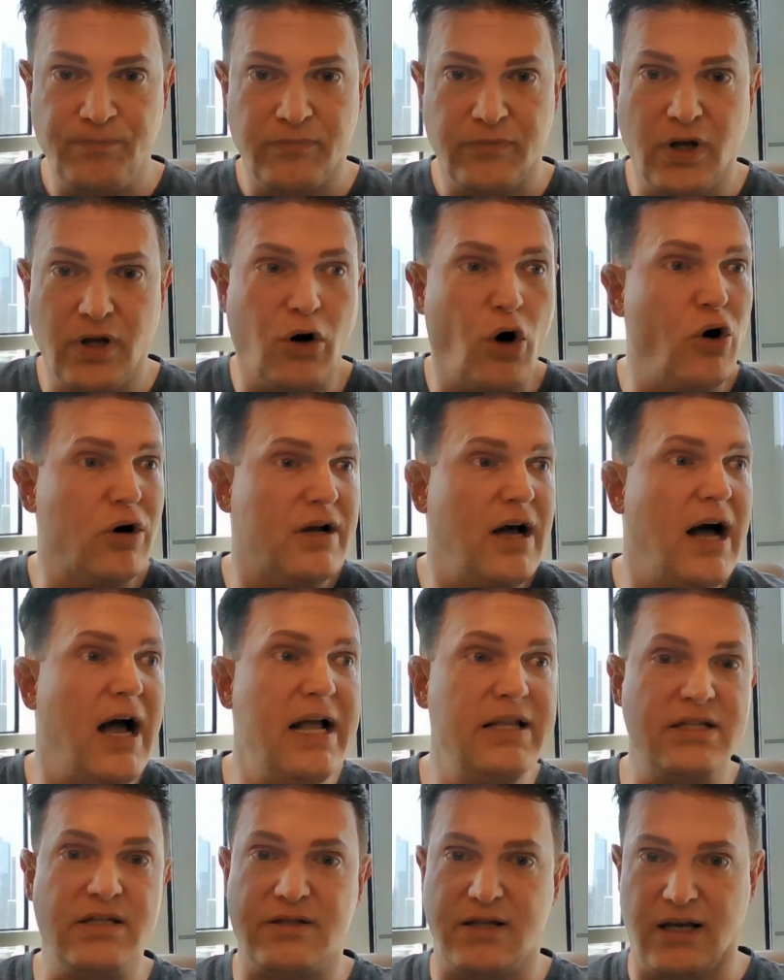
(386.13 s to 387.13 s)
There are all
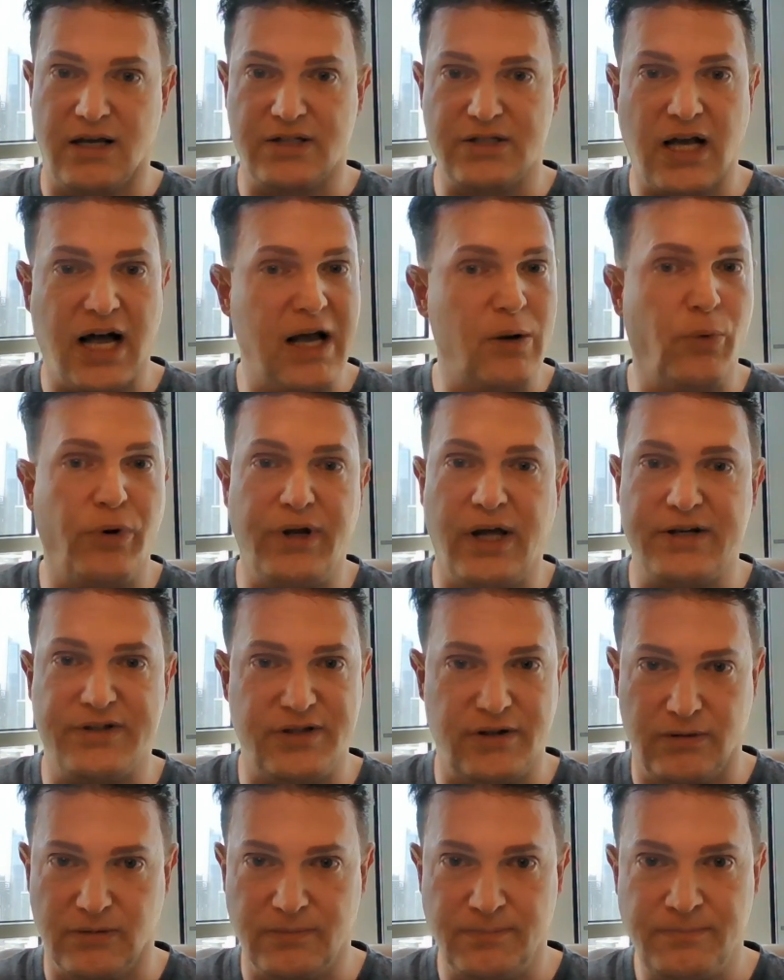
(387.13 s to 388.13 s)
kinds of things I will not
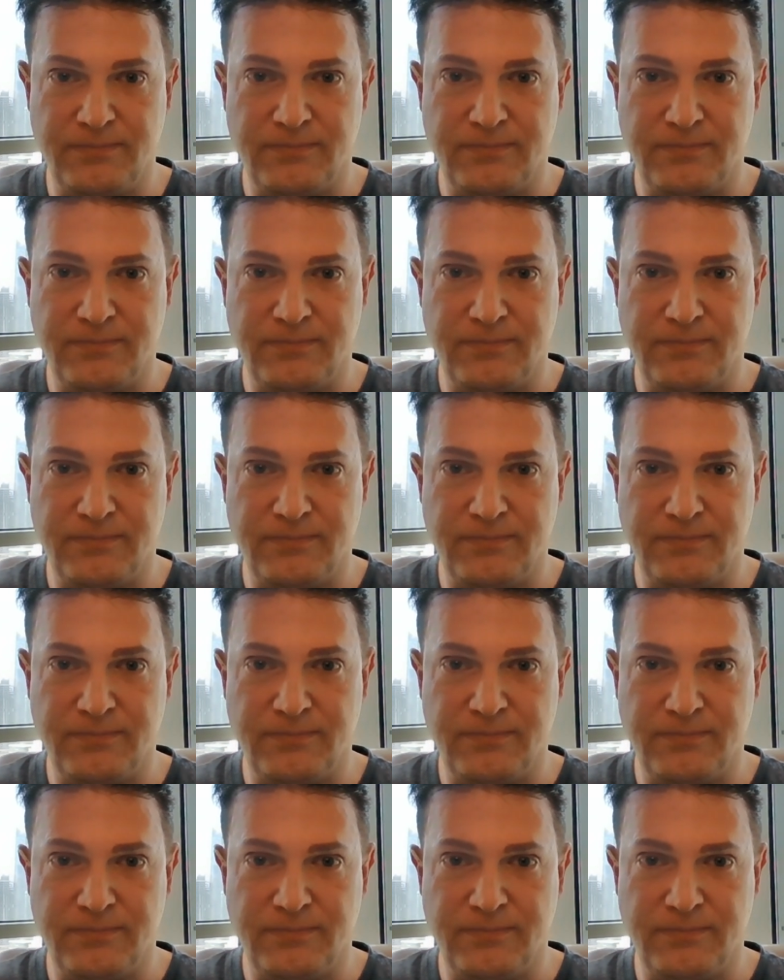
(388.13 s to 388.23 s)
do.